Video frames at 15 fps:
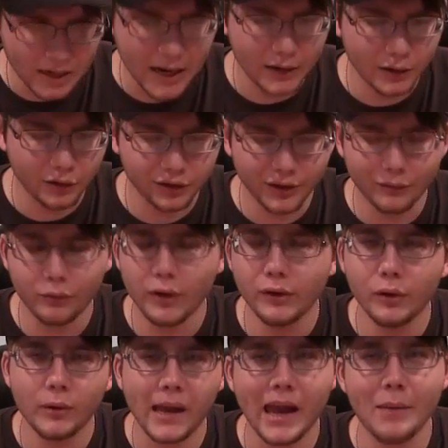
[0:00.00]
yeah, it looks like a fun
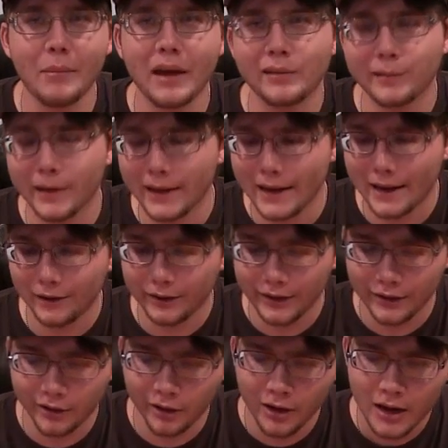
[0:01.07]
little game. Might try it out
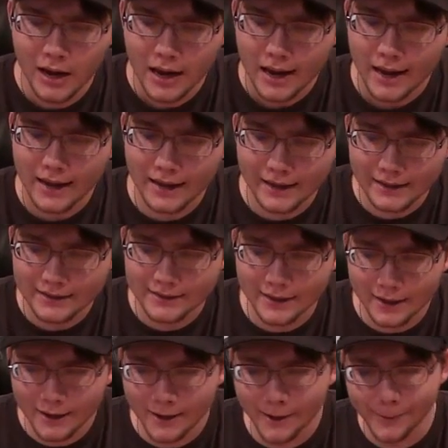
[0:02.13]
later. And,
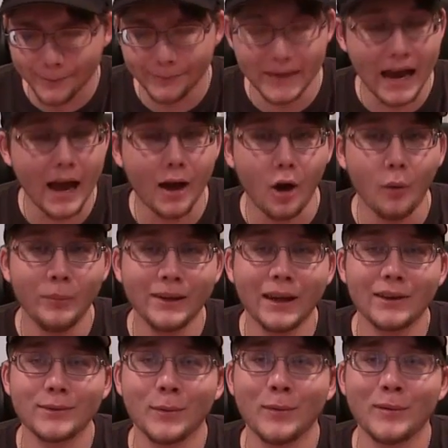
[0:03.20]
uh, yeah, hope you
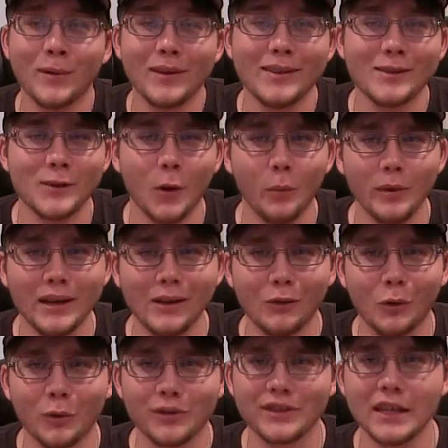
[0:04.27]
guys have enjoyed this opening. Of
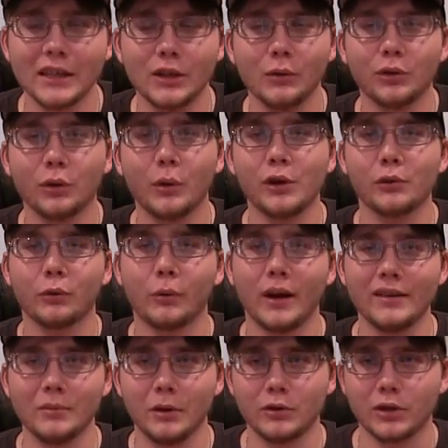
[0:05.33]
course, thank you as always for
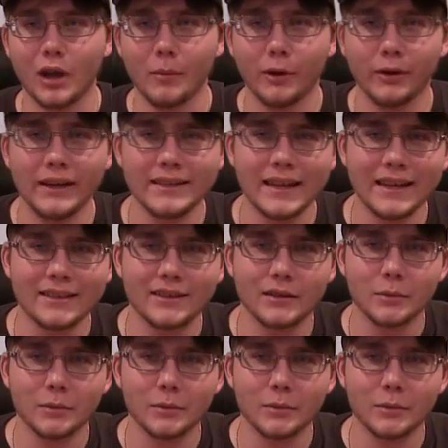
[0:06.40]
watching. sure to comment, rate, and